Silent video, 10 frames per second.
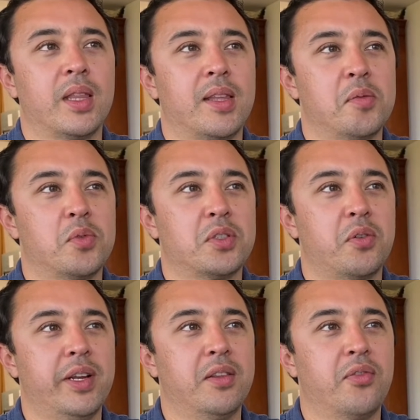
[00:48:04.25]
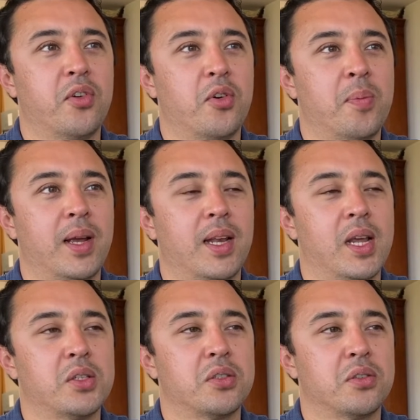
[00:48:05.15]
That was created for my
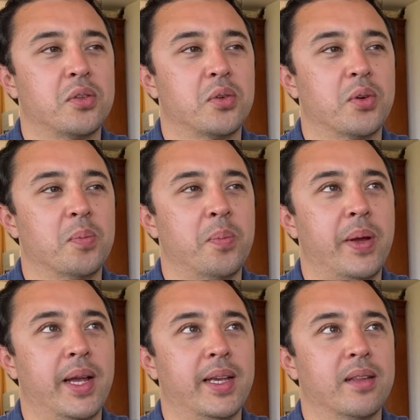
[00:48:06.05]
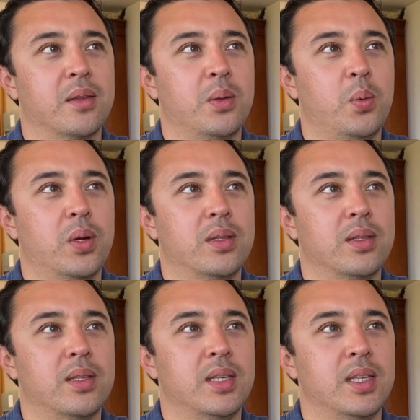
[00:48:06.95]
lecture tour back in
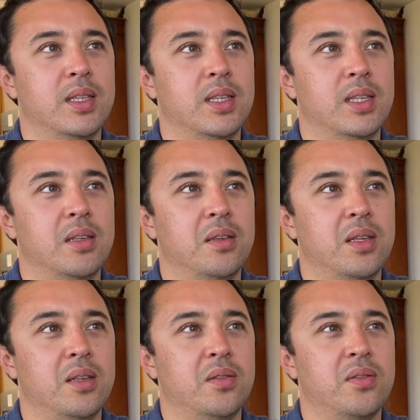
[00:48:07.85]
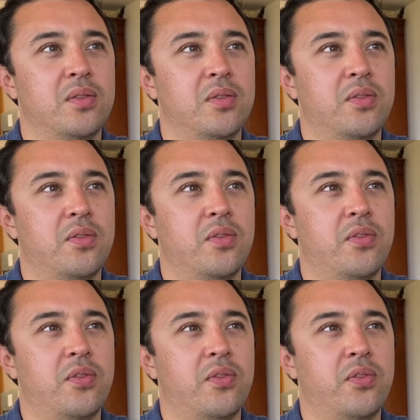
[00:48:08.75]

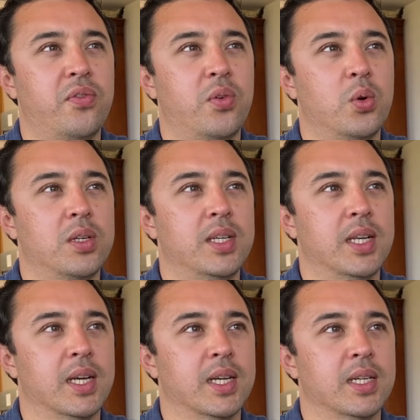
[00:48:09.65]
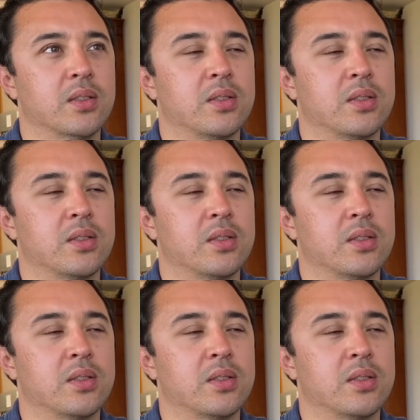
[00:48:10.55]
2014, I guess.